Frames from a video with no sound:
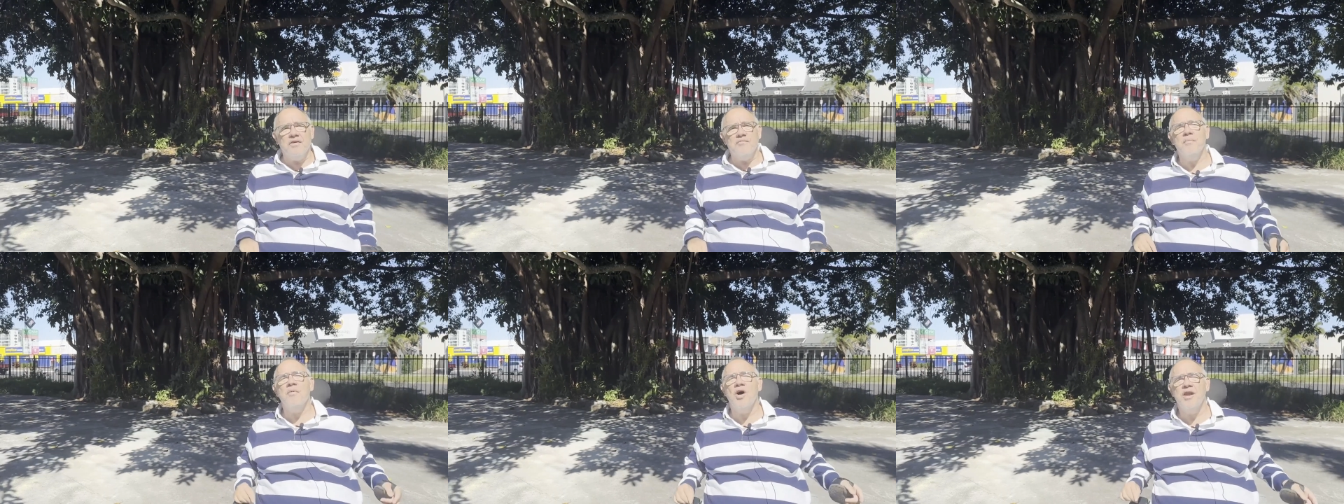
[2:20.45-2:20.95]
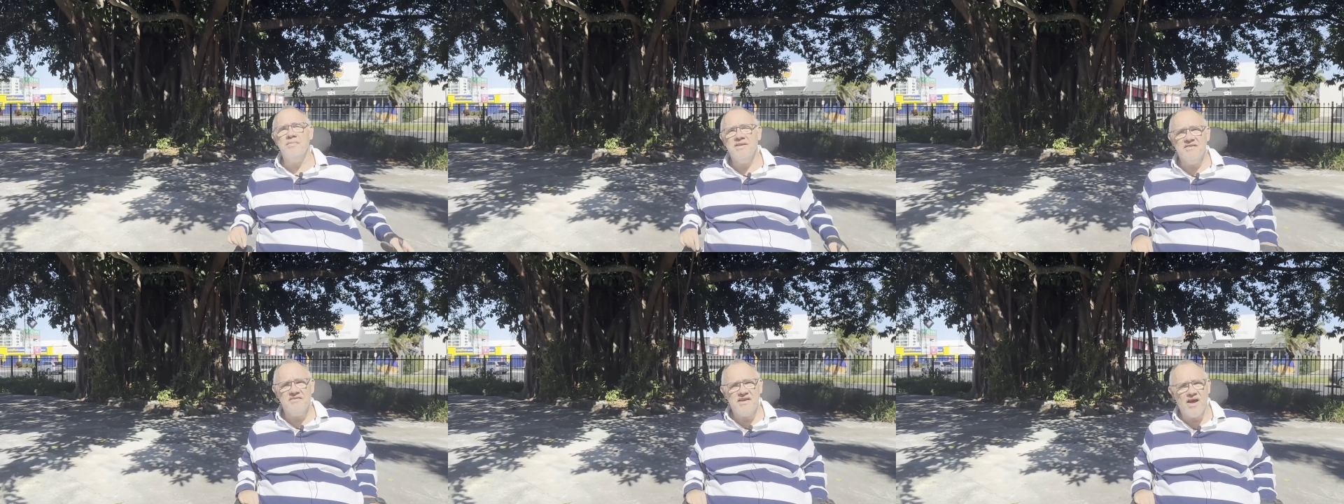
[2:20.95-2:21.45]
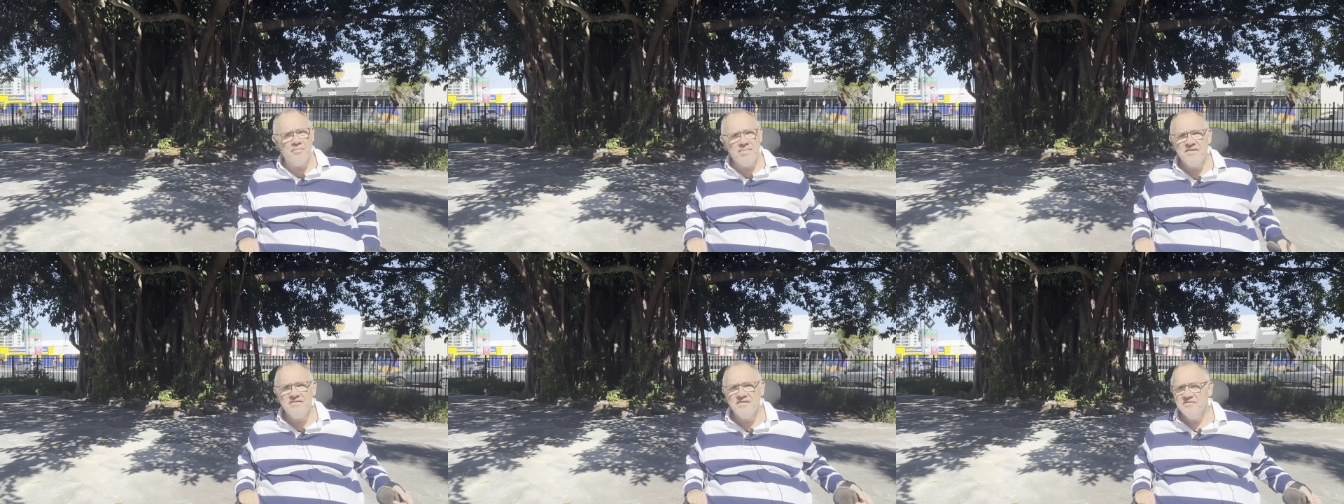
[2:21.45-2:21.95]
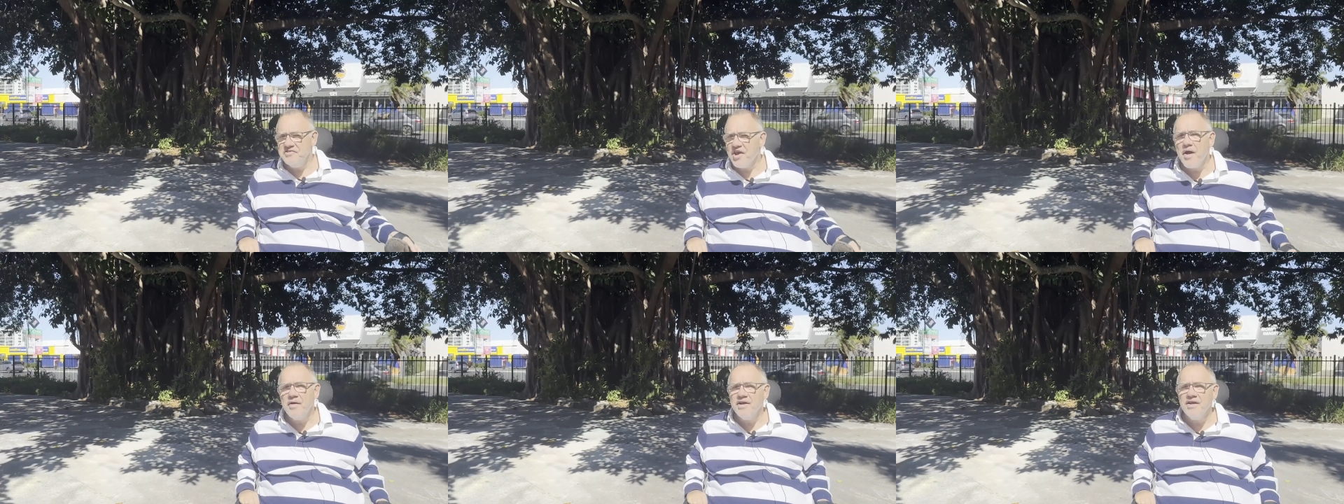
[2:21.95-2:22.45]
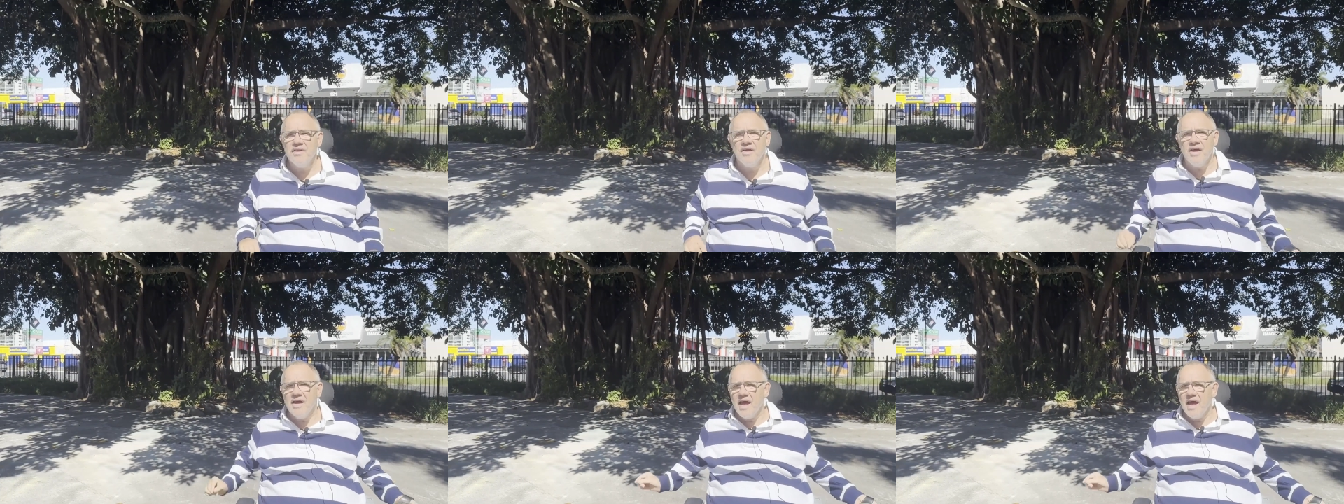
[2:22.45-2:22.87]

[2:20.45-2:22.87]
reminded me just how busy Sheridan